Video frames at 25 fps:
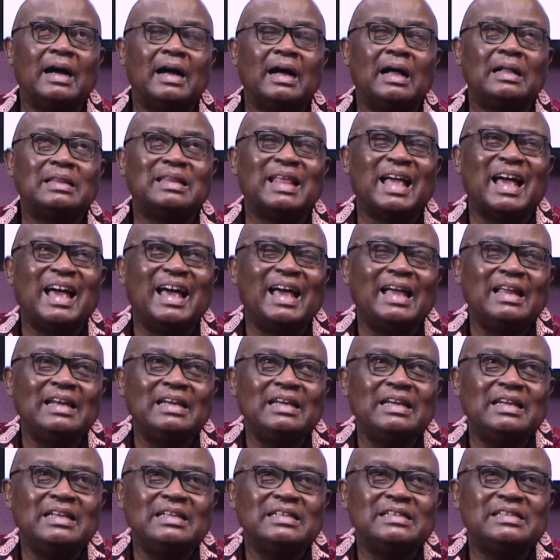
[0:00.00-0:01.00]
the
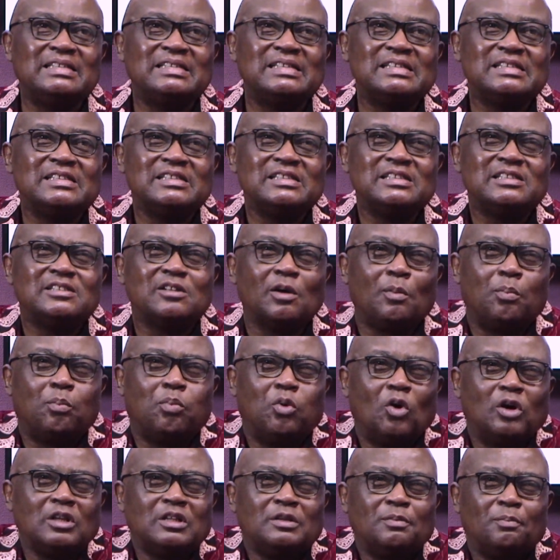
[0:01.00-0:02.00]
NDC
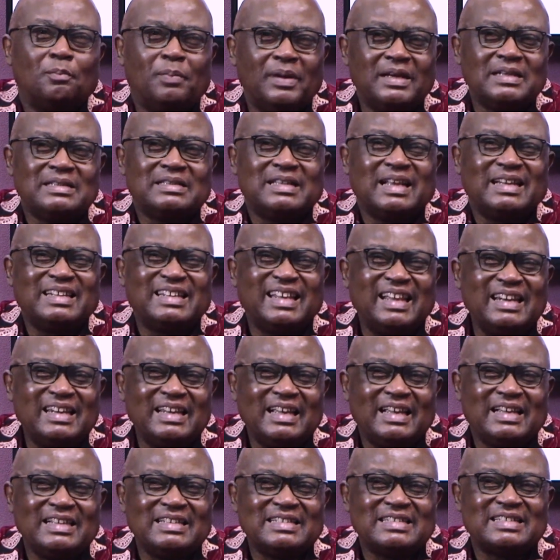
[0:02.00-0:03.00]
support base, the
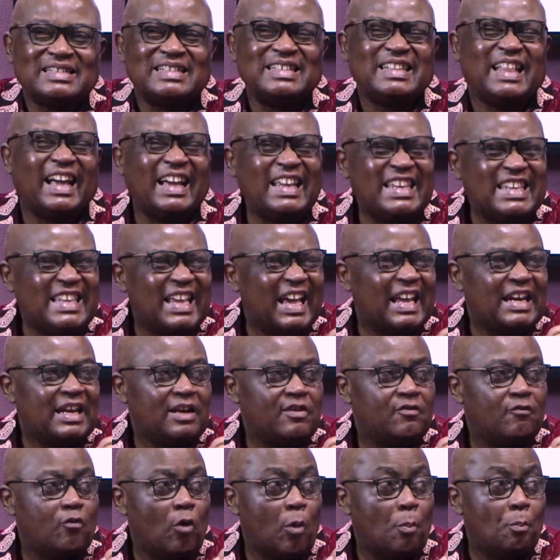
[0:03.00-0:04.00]
delegates, they are yearning
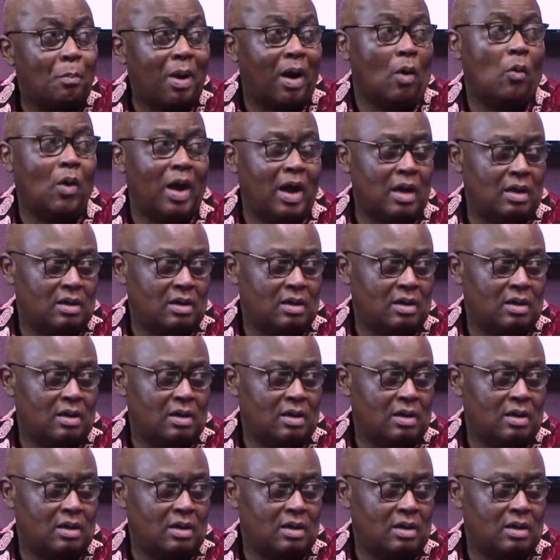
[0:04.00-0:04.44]
for power.